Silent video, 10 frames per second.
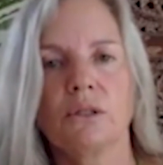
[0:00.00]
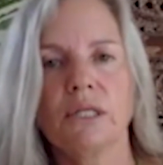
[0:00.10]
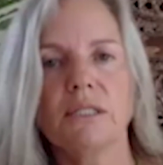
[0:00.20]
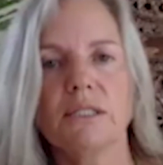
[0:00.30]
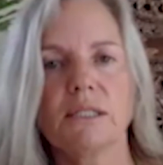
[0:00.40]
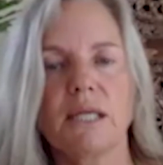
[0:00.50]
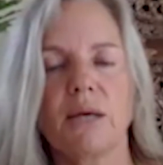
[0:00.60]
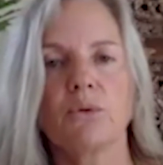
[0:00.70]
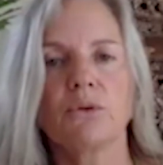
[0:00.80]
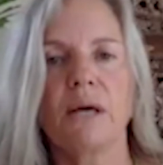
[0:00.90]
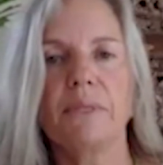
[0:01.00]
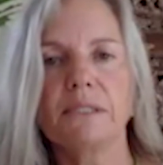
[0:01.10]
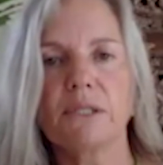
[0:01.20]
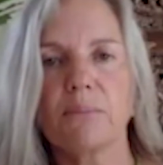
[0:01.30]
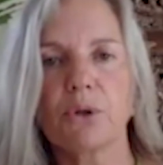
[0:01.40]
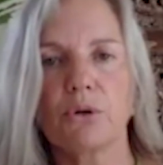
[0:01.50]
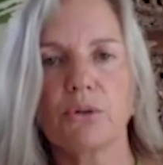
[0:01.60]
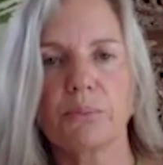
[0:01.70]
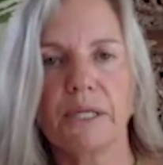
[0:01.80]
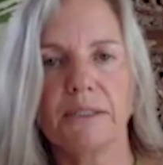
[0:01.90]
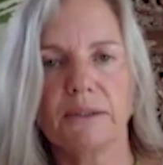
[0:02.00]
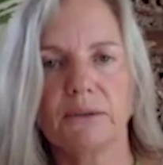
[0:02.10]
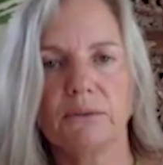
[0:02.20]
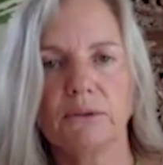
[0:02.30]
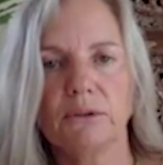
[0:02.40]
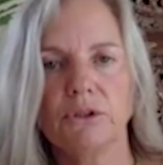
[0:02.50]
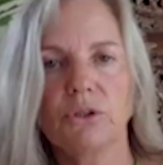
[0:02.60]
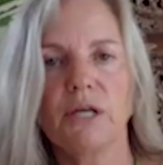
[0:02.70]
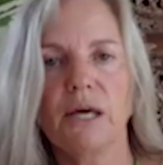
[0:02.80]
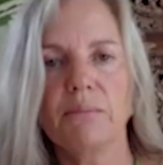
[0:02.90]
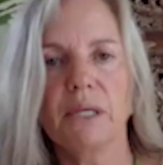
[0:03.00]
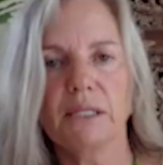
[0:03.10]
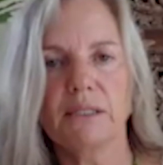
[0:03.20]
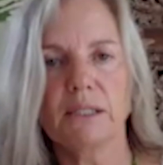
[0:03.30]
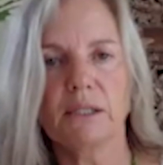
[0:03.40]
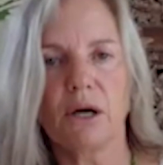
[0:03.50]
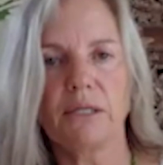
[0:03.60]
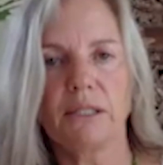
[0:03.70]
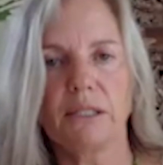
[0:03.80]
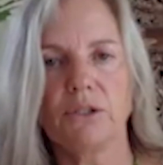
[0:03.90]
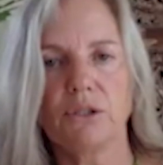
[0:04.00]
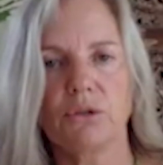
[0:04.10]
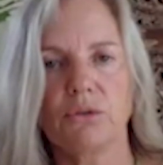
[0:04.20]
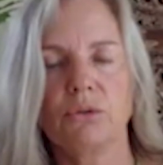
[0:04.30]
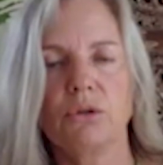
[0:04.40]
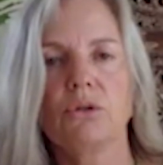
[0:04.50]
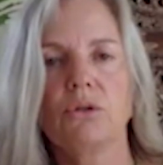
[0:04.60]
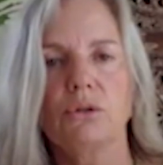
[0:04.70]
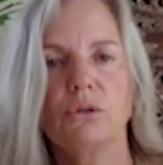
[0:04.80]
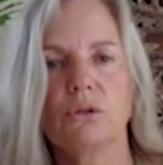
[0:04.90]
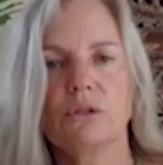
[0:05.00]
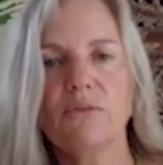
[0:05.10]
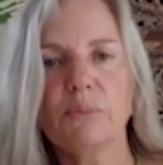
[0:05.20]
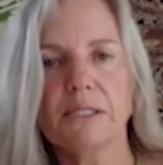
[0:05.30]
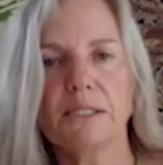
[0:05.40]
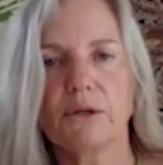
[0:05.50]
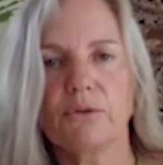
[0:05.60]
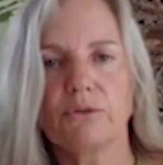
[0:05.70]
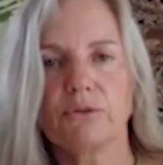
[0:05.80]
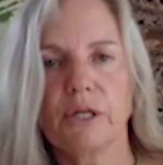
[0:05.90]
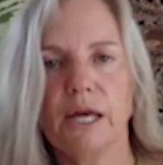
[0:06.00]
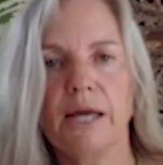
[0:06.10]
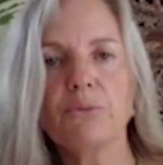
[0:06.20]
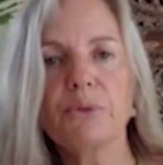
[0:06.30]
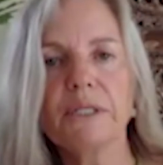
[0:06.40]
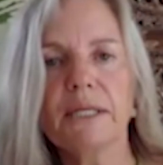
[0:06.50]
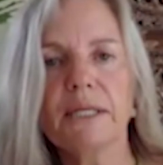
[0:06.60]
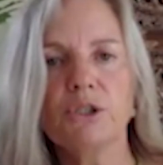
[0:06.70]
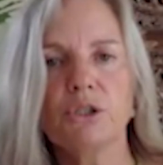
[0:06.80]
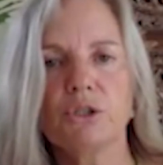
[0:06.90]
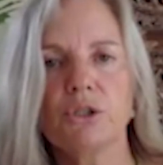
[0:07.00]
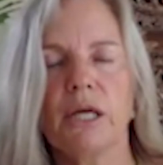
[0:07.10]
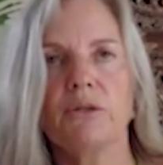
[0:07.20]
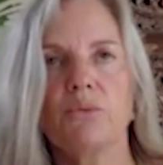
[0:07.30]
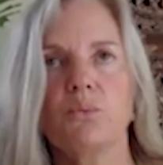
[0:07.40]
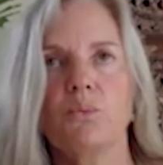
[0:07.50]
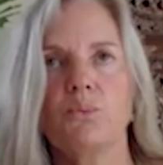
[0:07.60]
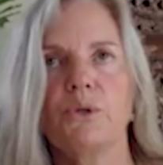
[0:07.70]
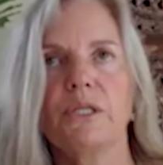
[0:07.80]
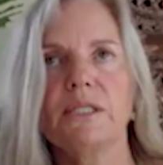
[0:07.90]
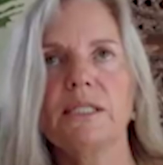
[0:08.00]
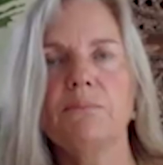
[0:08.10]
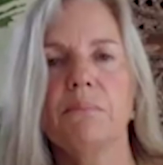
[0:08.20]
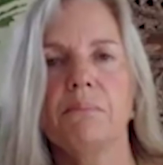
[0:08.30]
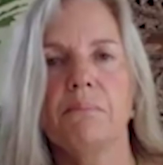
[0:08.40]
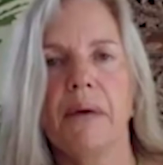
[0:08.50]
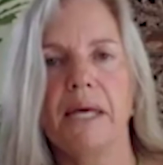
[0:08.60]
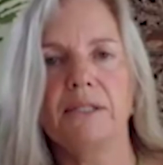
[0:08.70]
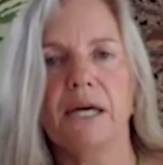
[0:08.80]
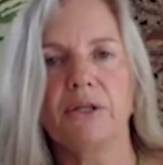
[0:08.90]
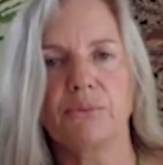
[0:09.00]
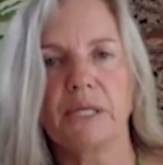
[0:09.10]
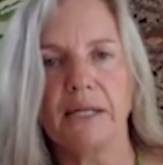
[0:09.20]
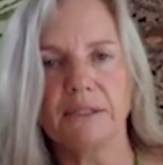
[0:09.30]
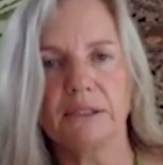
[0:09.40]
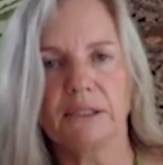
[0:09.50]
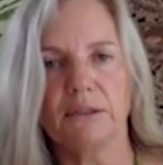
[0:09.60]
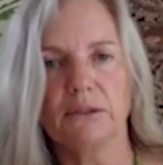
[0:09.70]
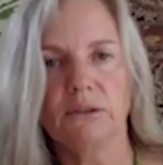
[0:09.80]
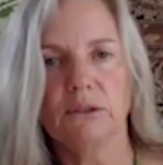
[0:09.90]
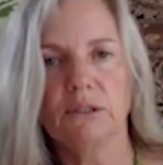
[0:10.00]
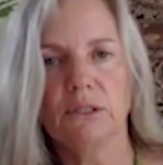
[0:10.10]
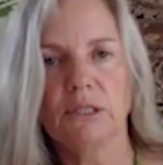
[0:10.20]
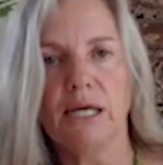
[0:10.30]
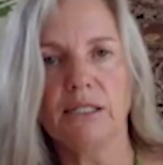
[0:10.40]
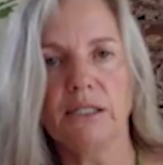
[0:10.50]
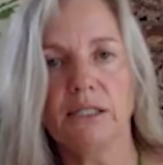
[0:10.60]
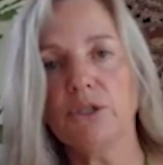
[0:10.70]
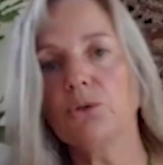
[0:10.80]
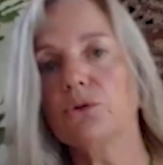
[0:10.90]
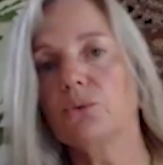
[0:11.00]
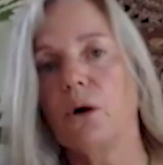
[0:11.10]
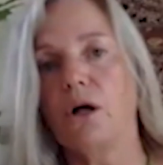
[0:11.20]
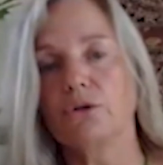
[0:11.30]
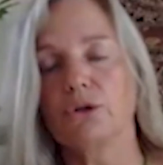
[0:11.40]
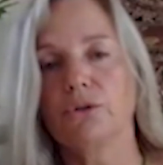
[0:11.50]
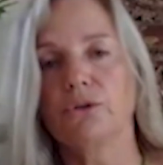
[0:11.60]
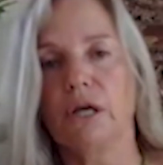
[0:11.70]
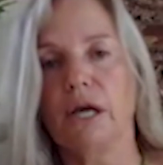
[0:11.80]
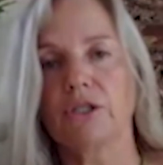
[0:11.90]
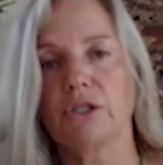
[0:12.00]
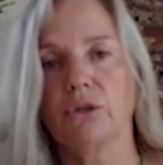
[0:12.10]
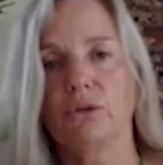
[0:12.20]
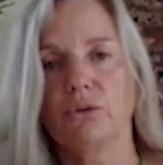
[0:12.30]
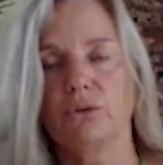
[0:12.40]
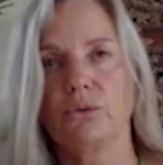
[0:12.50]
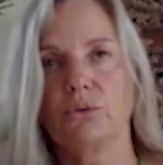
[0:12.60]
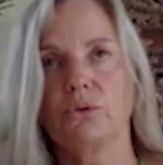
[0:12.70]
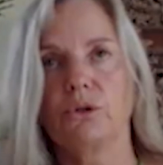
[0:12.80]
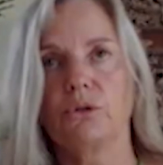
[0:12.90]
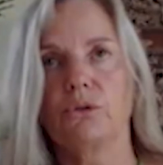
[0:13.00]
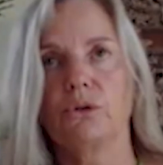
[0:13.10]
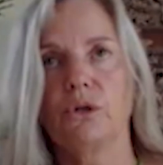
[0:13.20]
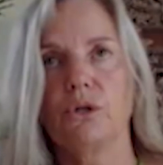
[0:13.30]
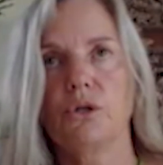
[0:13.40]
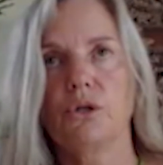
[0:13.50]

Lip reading: thing is to say, well, that means I'm codependent. So that means that I need to love myself and really make that a reality. And that took a while too, to actually go through the